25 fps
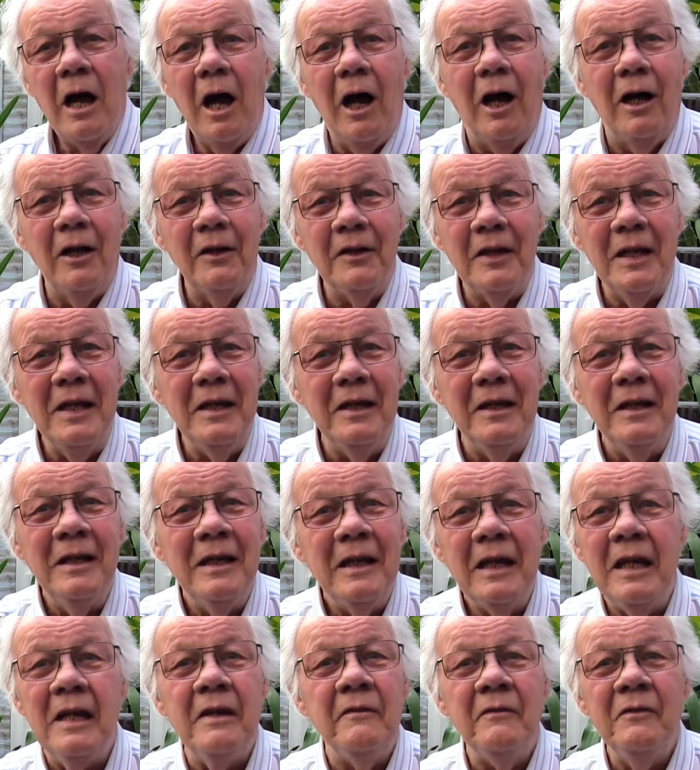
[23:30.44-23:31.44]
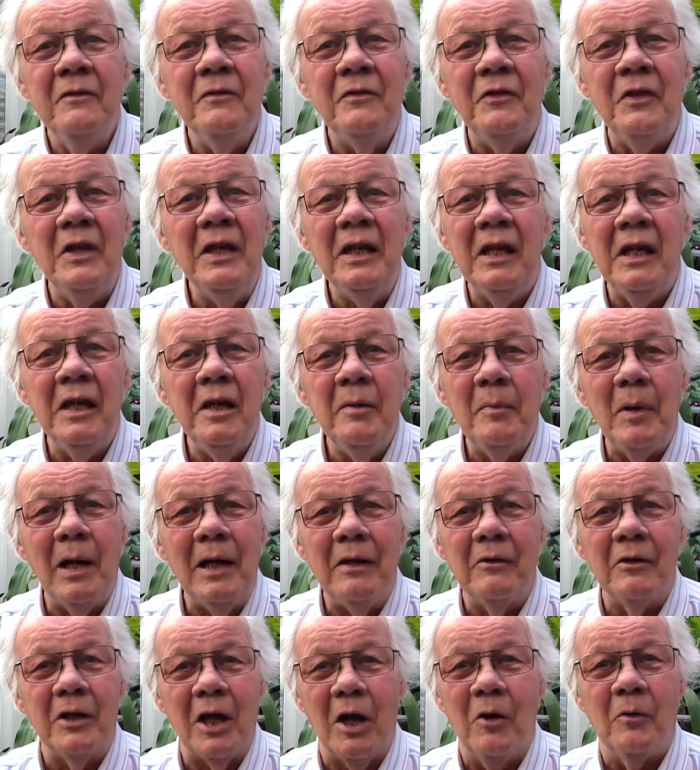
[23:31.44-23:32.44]
Are they even thinking
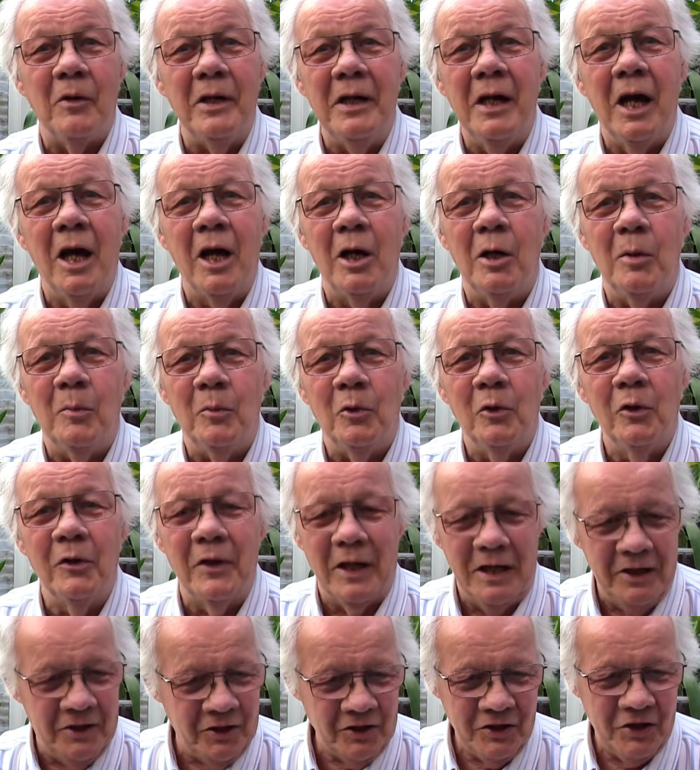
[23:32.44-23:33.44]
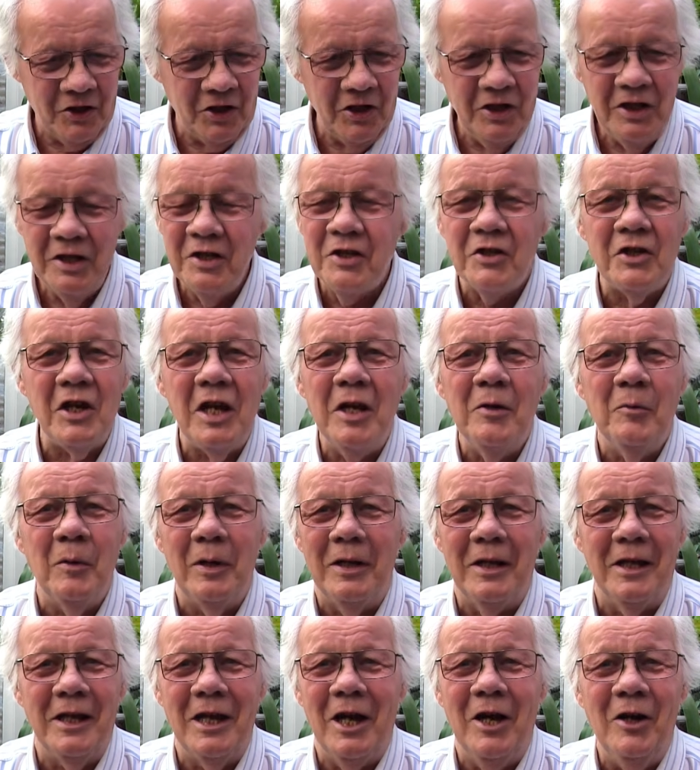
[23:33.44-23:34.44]
about going home, or are they just going to stay
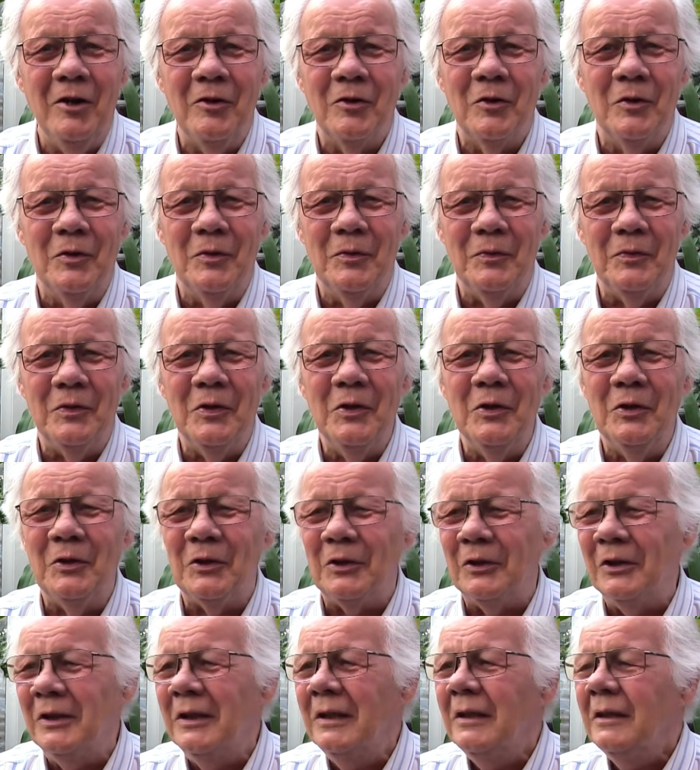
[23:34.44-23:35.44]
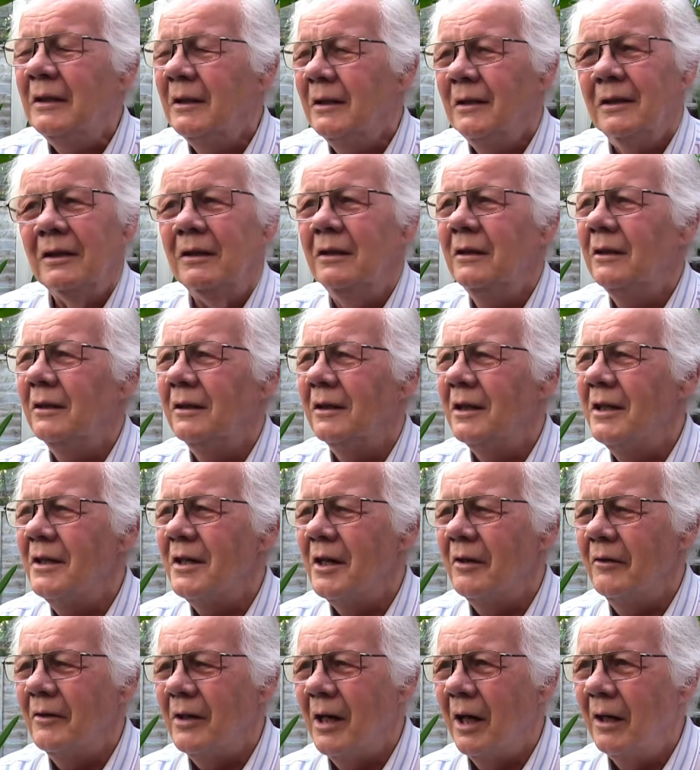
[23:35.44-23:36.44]
where they are on the floor? Oh, I
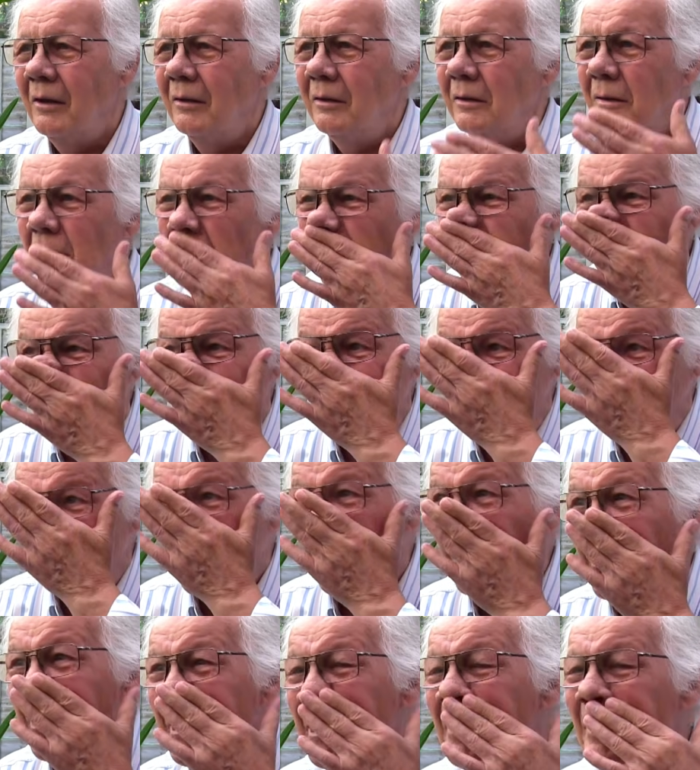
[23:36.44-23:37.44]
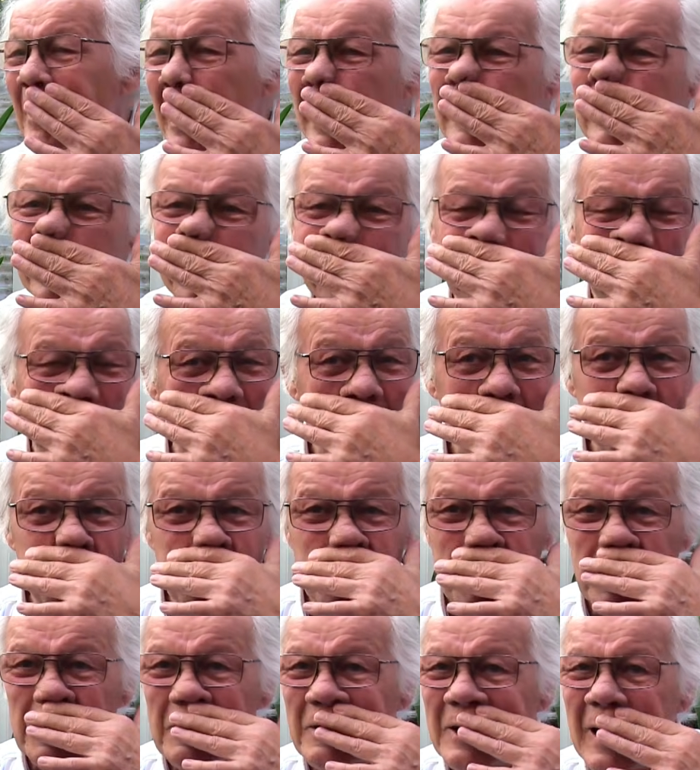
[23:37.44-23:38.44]
don't know. Worried about the
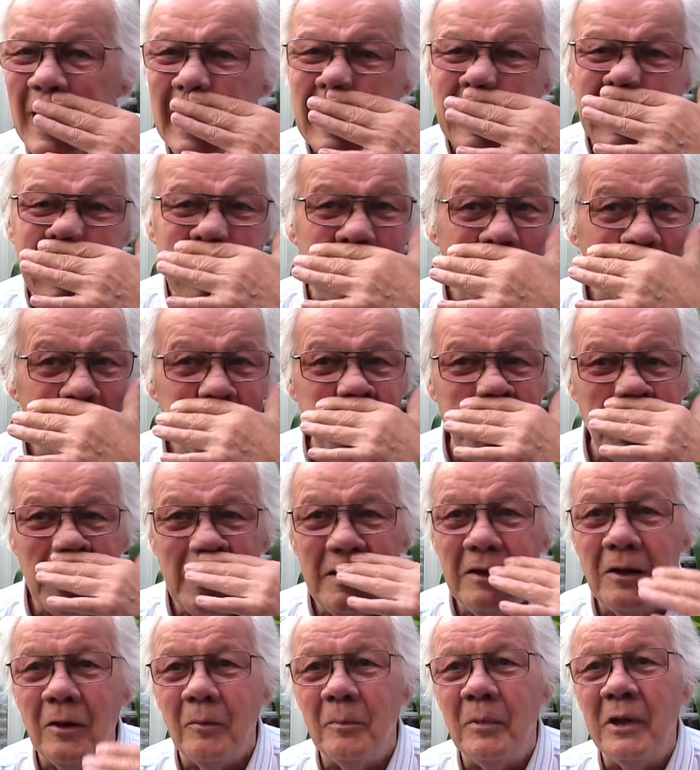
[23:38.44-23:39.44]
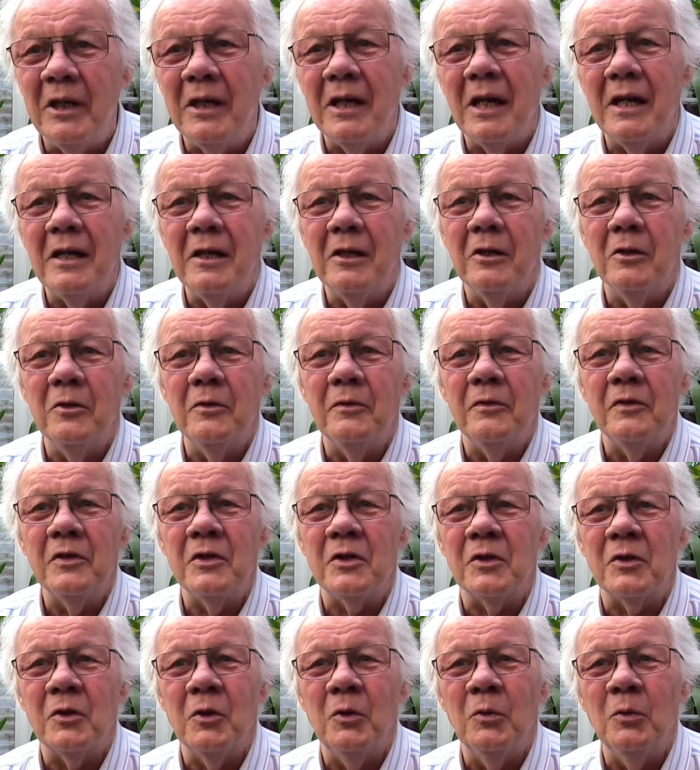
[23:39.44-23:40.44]
kids staying up and then not being any good for
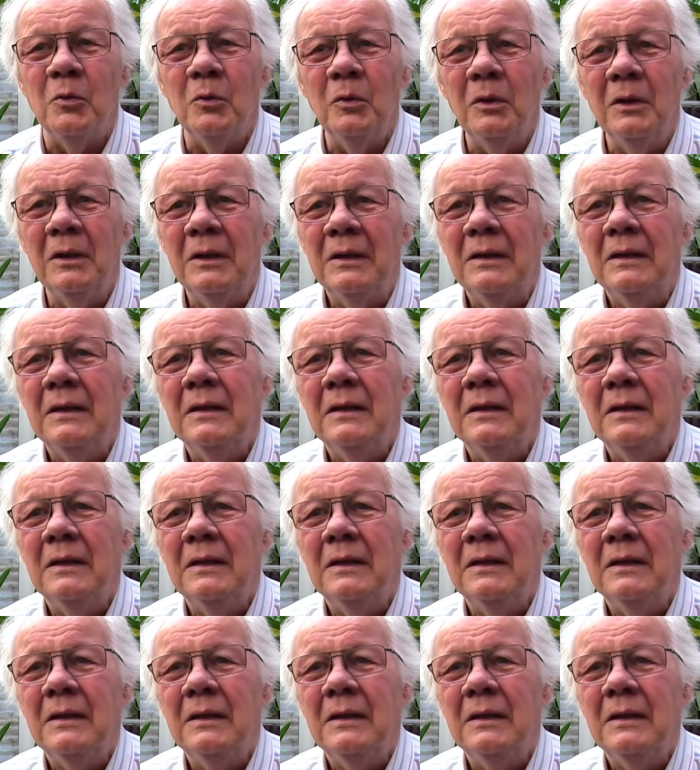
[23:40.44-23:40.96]
school.